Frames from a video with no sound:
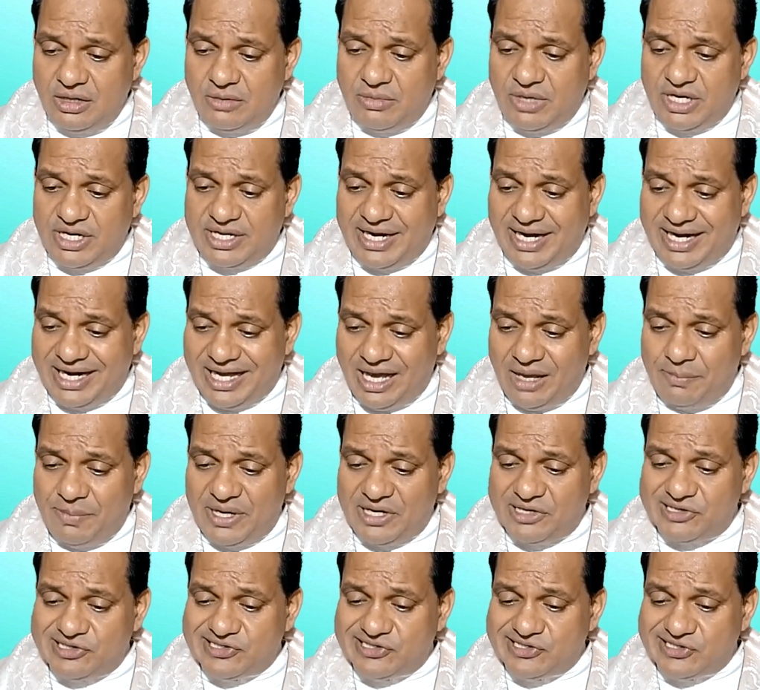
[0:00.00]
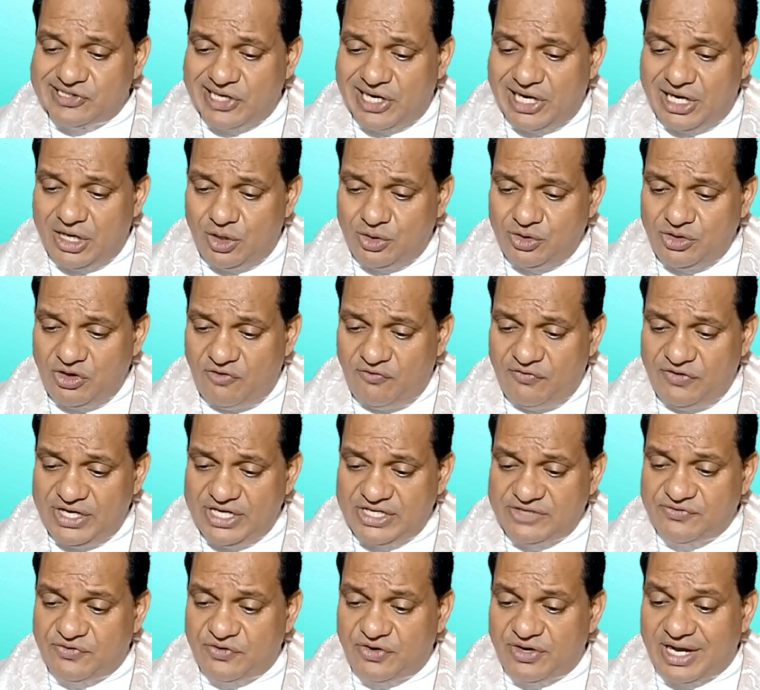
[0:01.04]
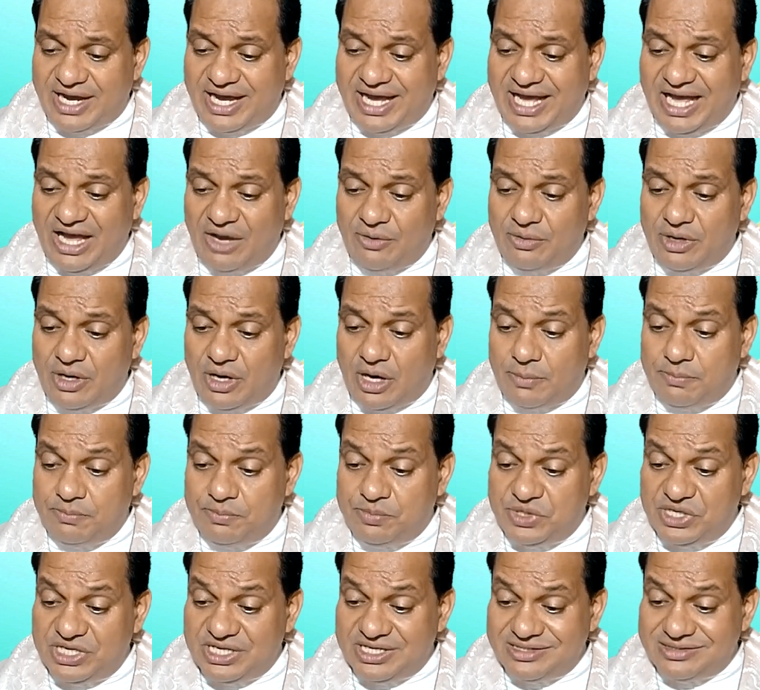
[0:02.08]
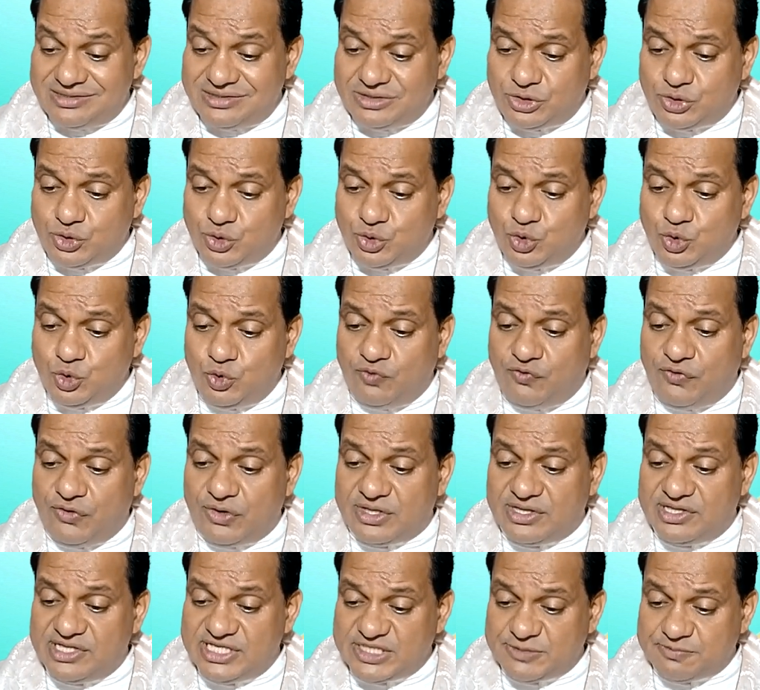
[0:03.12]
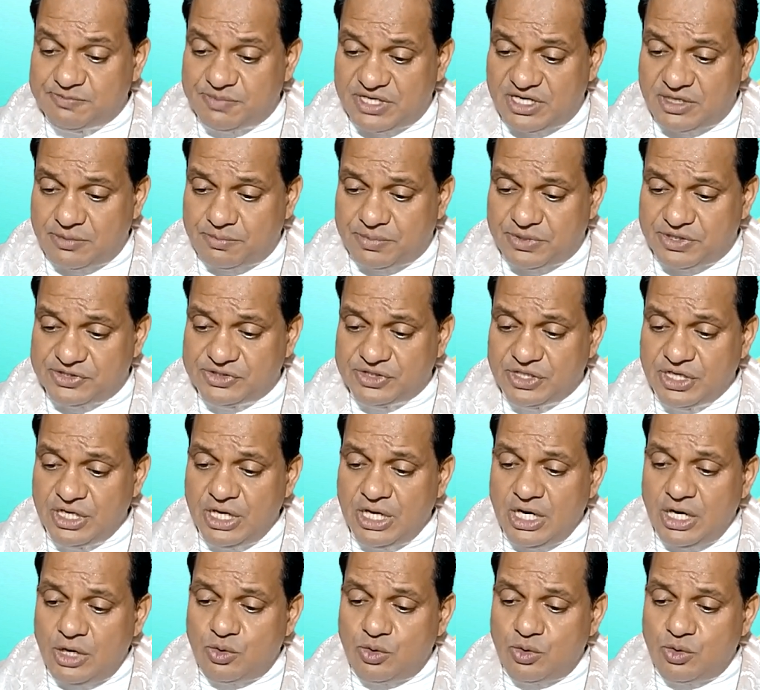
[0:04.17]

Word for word: But get up and stand on your feet, for I have appeared to you for this purpose,